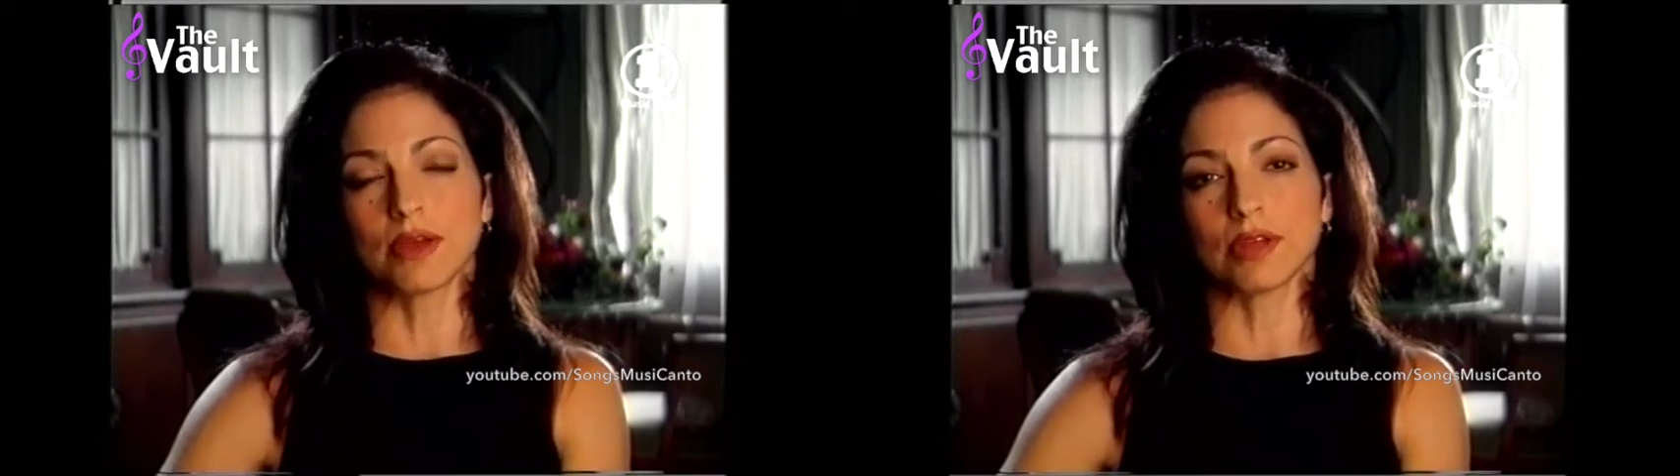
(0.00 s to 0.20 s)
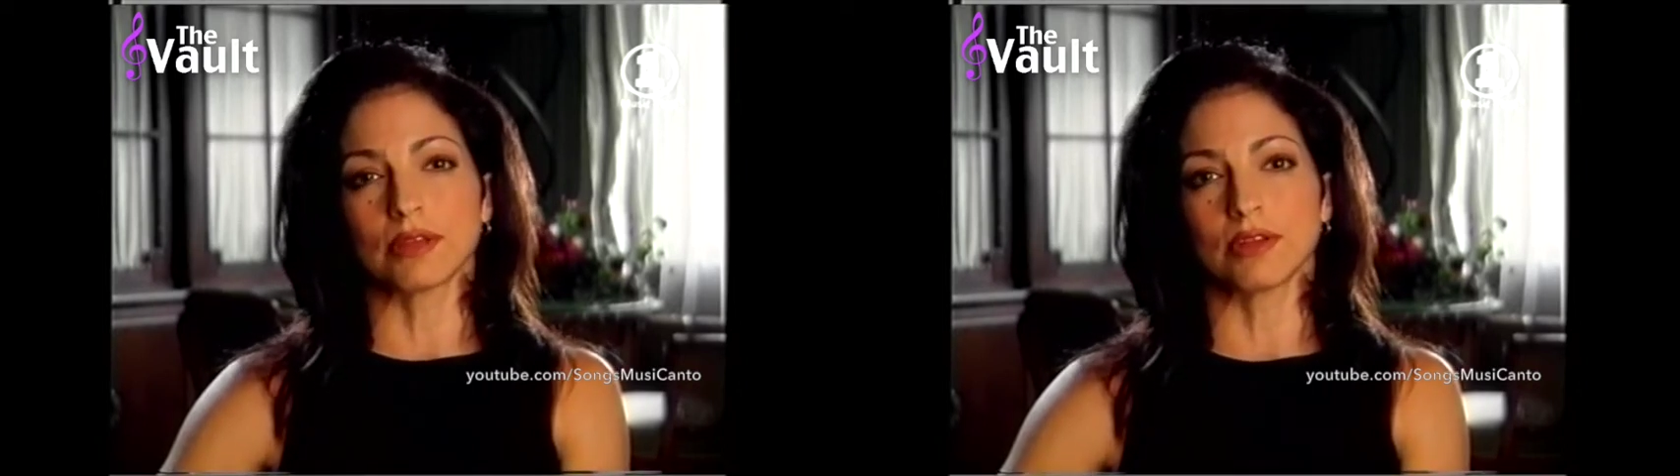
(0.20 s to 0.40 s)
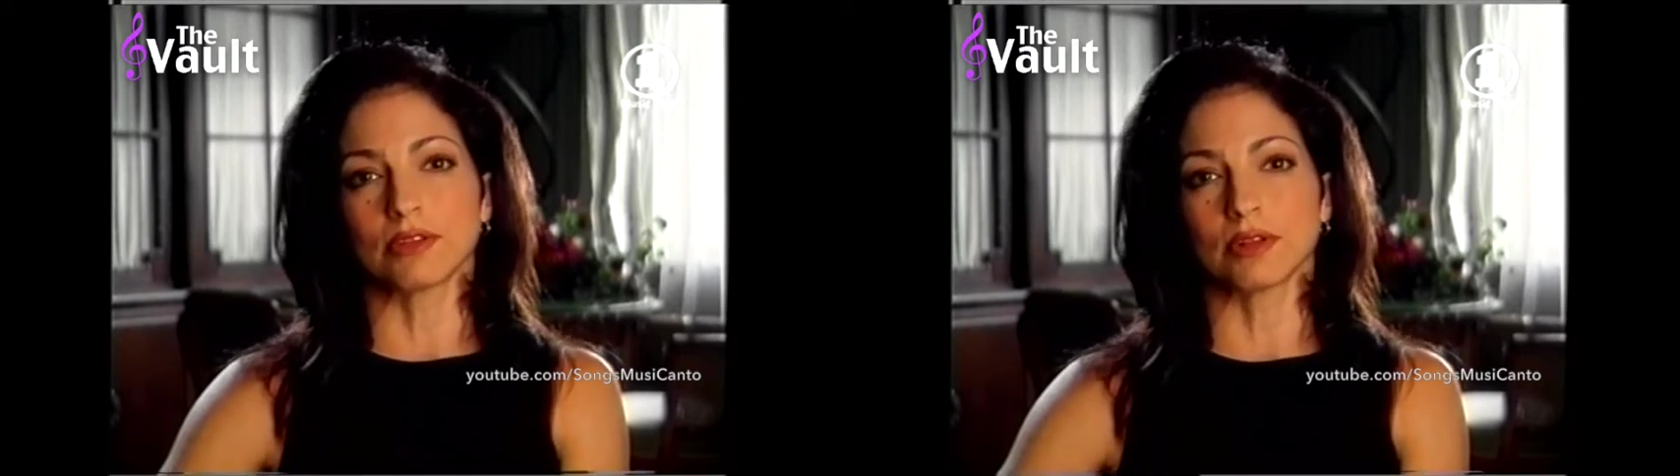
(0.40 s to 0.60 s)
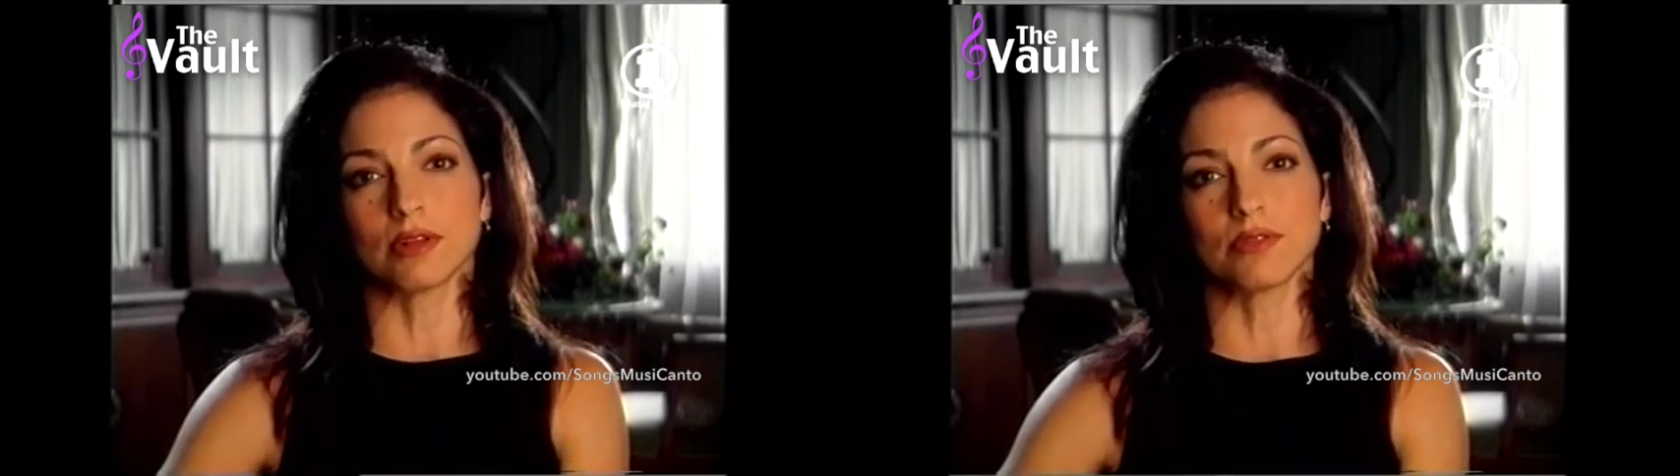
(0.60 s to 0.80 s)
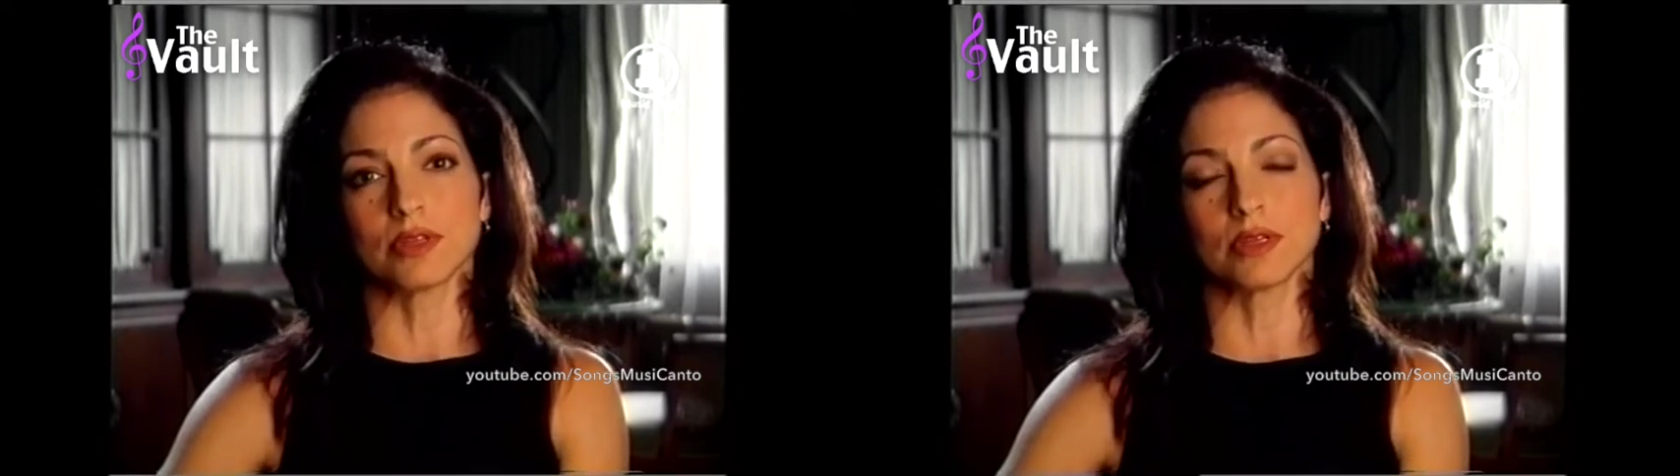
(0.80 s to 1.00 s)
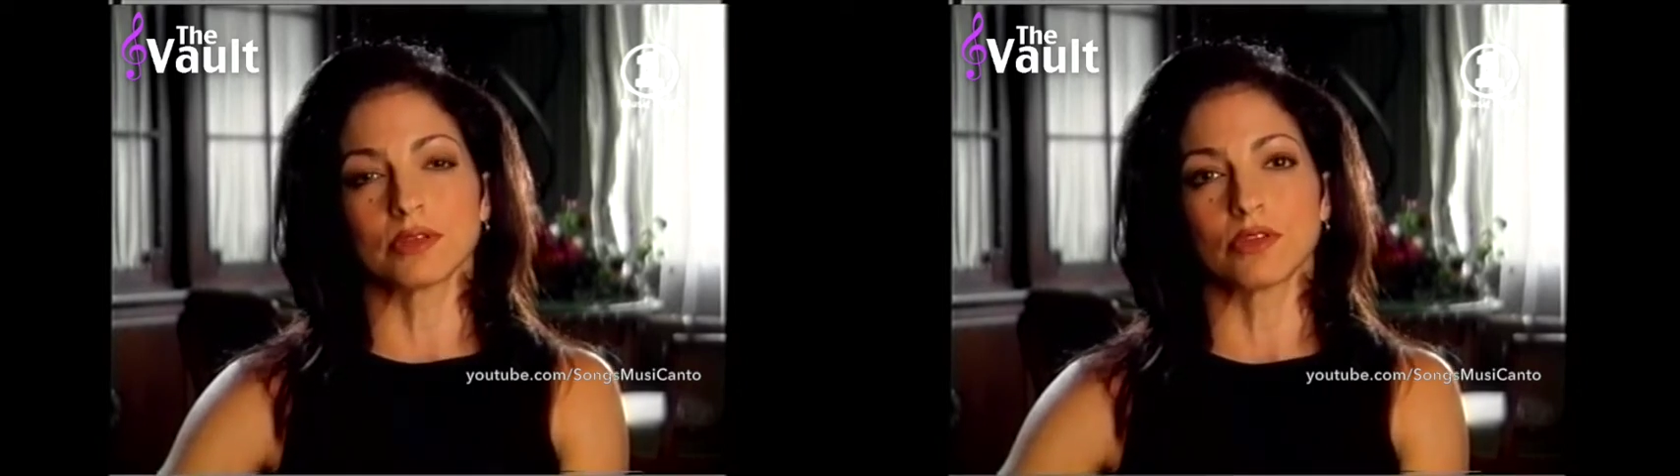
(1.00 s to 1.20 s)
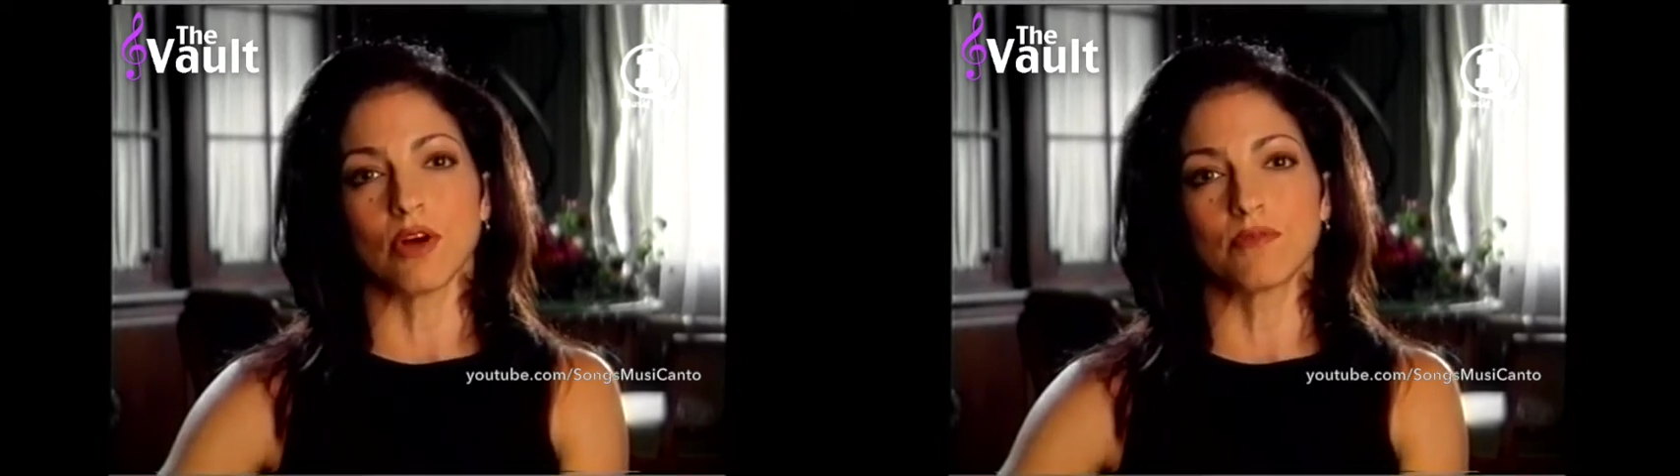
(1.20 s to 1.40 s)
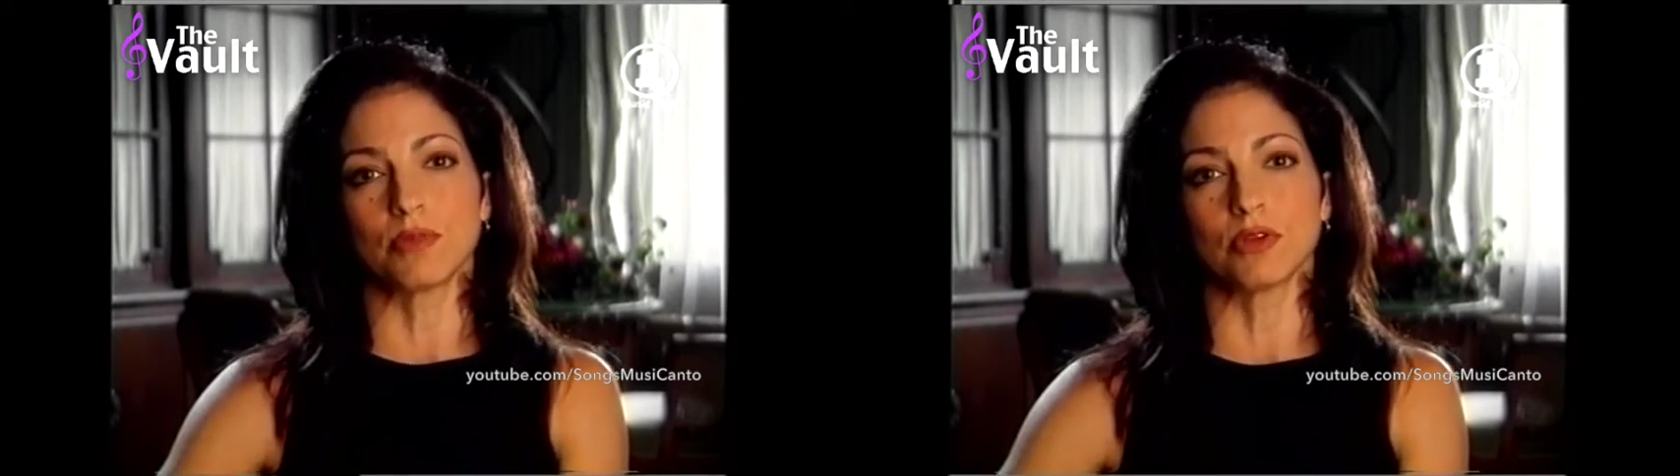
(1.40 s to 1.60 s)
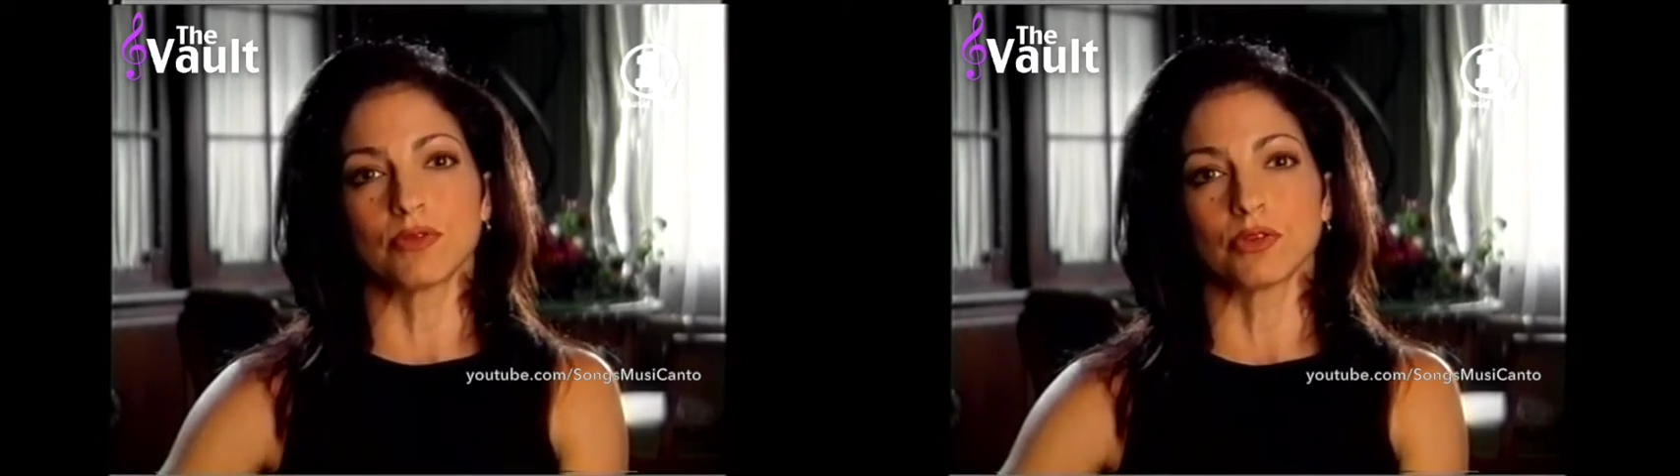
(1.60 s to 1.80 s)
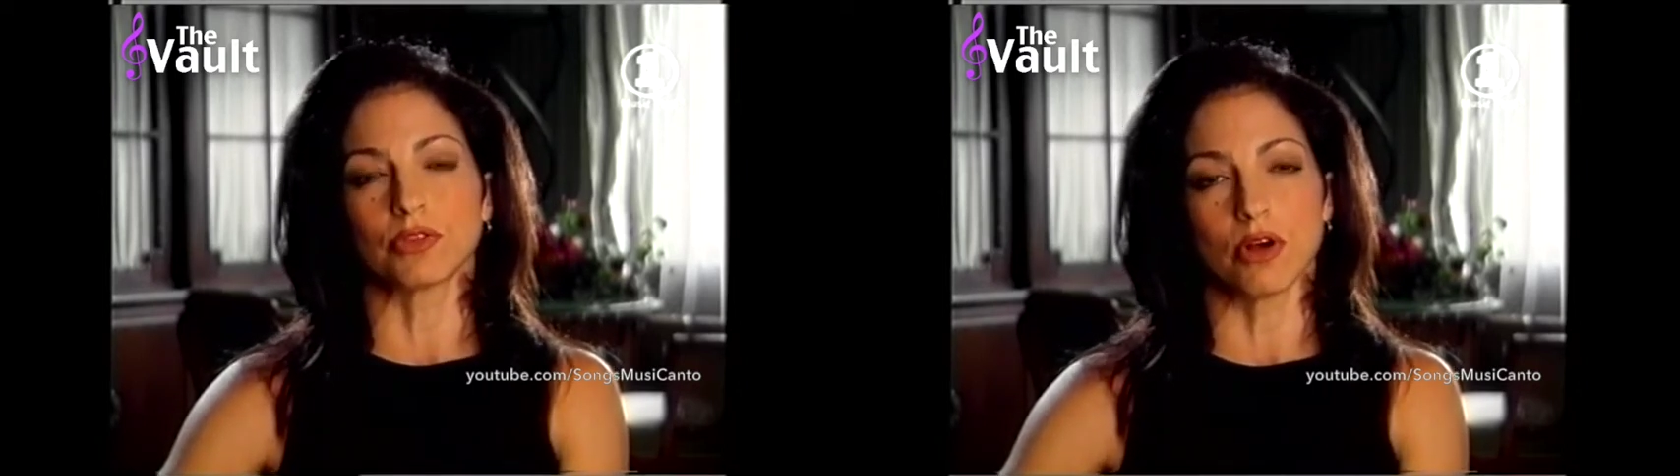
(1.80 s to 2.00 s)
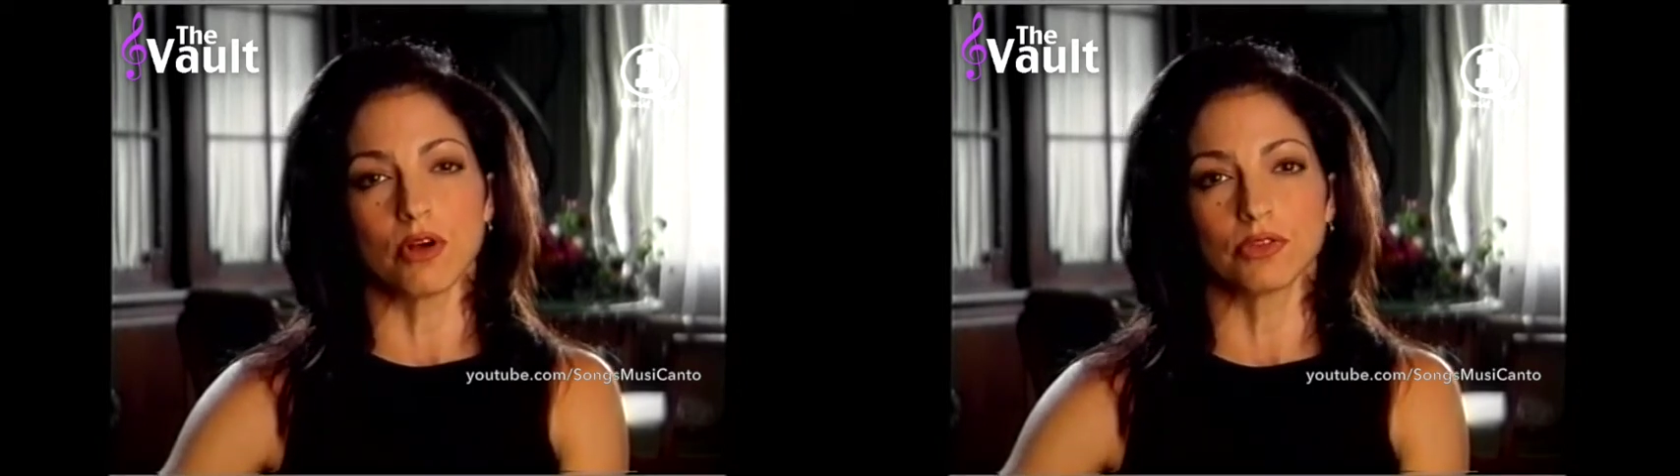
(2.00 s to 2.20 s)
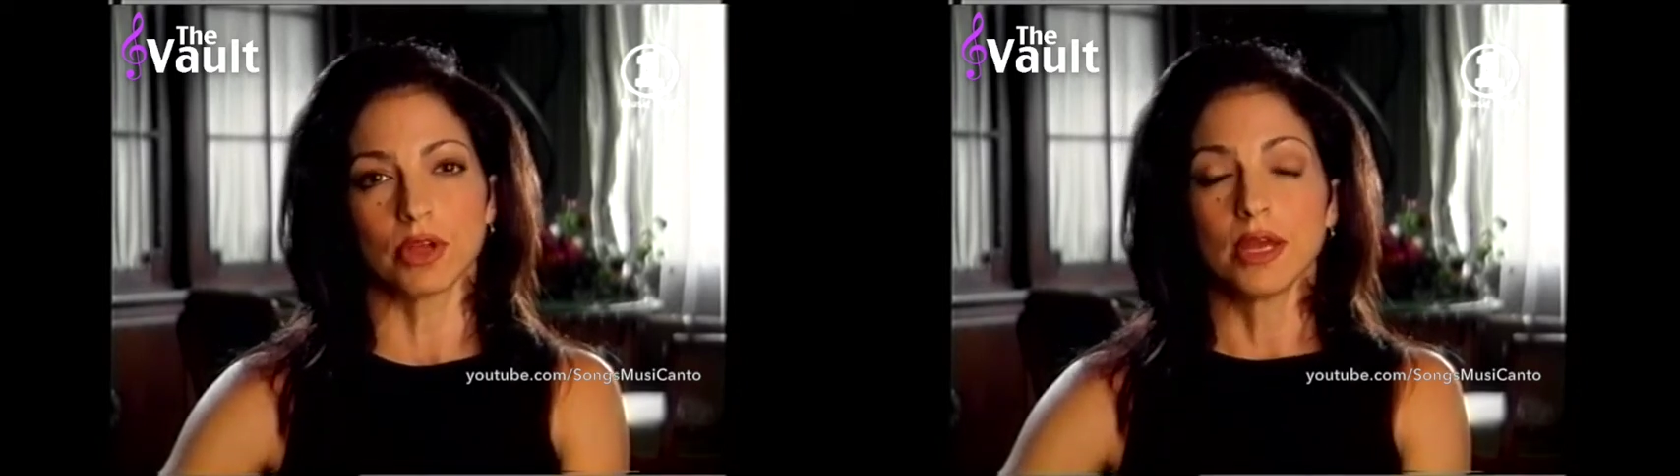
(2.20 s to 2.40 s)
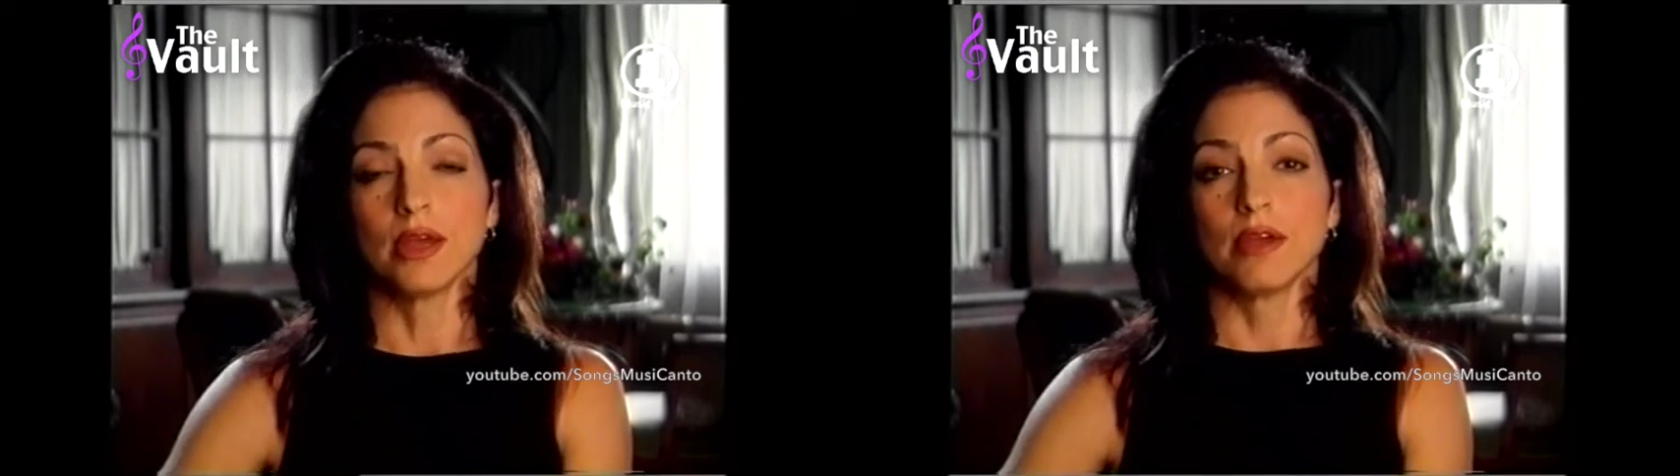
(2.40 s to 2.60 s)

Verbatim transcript: because I tend to love the soft, beautiful songs.